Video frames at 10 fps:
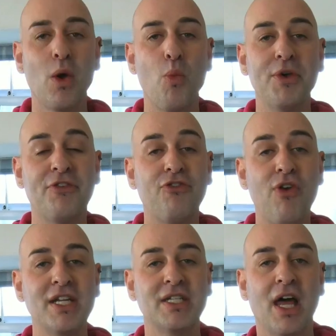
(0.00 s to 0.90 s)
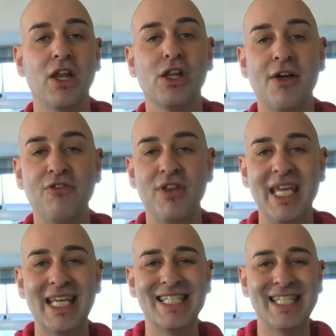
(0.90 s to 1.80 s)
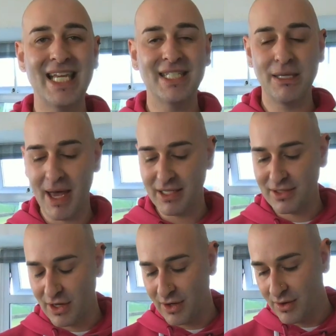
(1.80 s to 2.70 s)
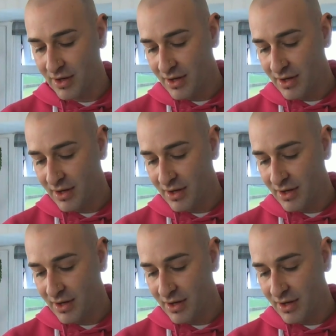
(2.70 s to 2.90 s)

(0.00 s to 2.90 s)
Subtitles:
with fresh, lovely, zesty pesto,